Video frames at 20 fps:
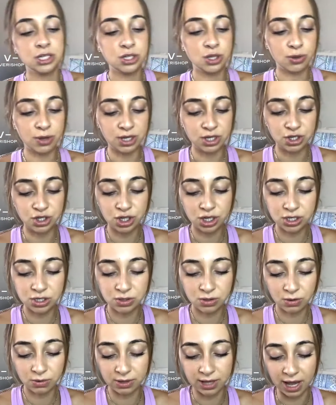So it just
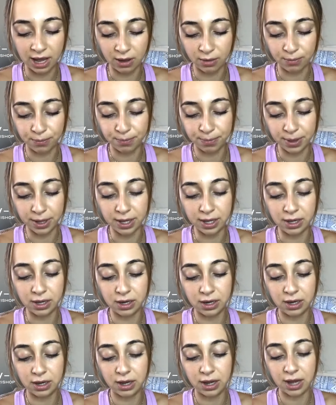sold out, but
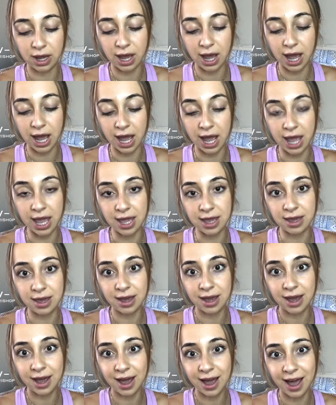I
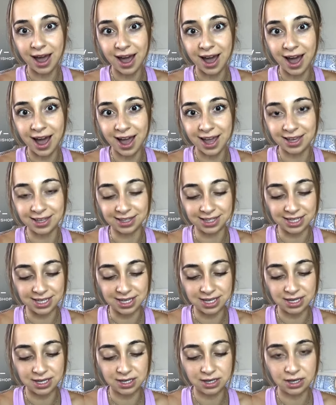
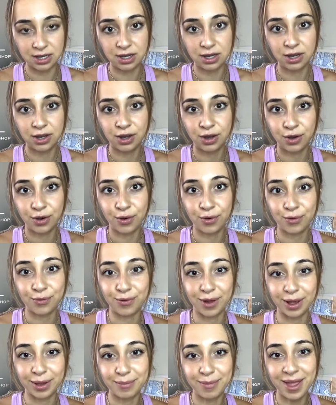highly
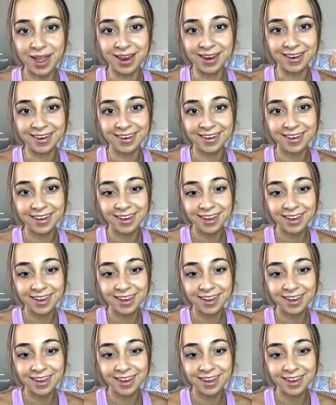recommend.